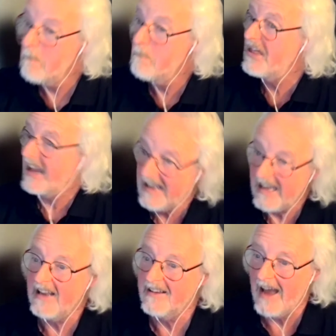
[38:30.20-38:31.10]
But they
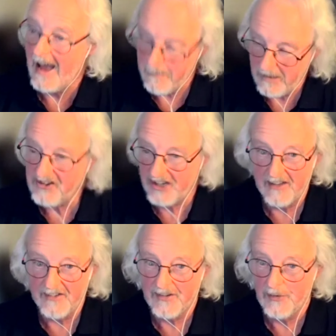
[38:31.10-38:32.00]
need
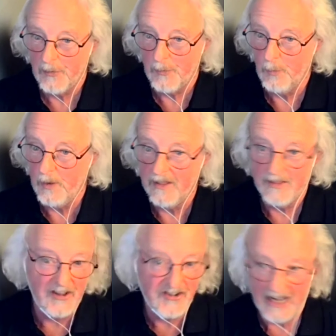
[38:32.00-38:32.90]
images with
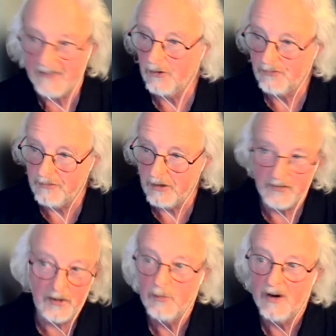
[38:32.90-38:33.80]
the shadows
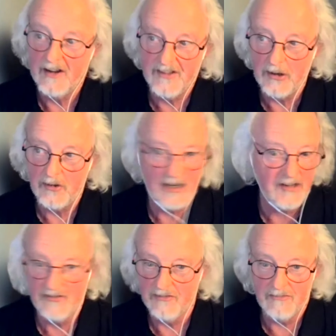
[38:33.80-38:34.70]
reduced. Otherwise, they're looking
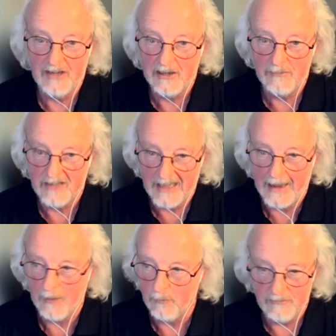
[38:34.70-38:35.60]
at, you know,
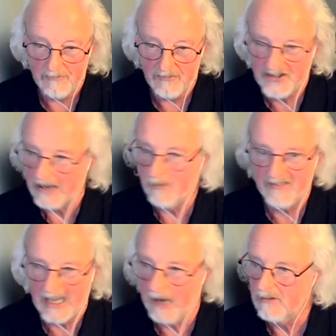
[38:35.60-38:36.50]
cow, shadow of a
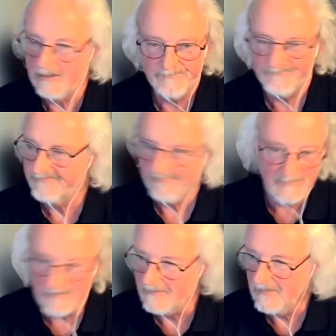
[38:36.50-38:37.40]
cow.
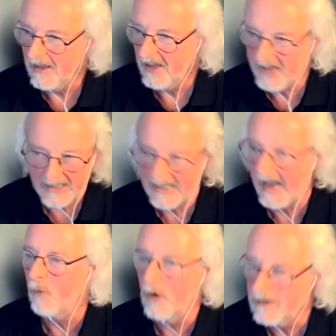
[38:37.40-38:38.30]
Is that a cow?